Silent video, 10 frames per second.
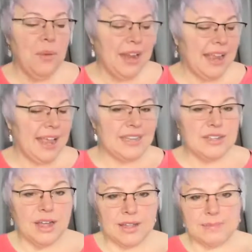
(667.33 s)
what I
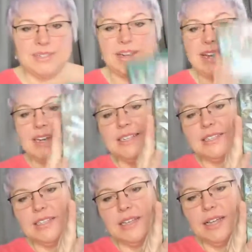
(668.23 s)
had, I'm sorry, it
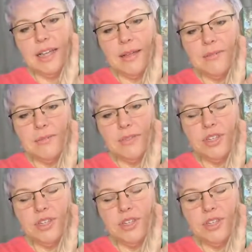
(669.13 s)
is the